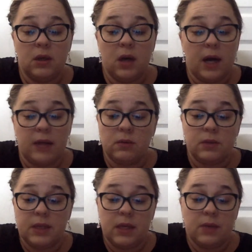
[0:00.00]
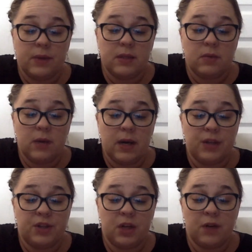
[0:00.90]
I don't see any reason why I
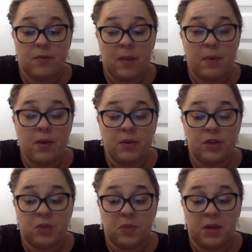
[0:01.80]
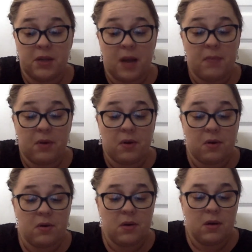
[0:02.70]
should cook for my brothers just because I'm the
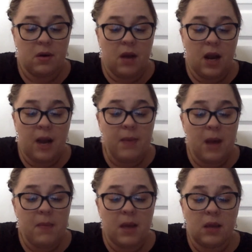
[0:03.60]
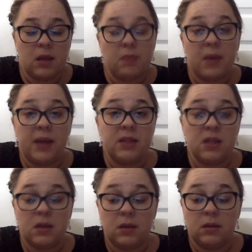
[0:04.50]
girl. And I'm not making their beds
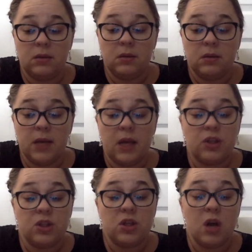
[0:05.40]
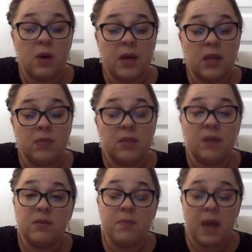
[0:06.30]
either. They can just go and get
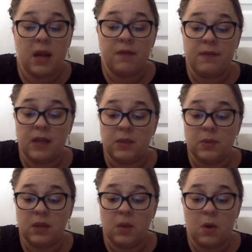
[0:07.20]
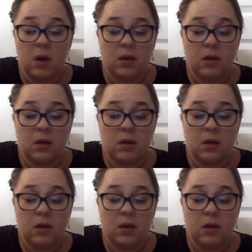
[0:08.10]
themselves a maid if that's what they want.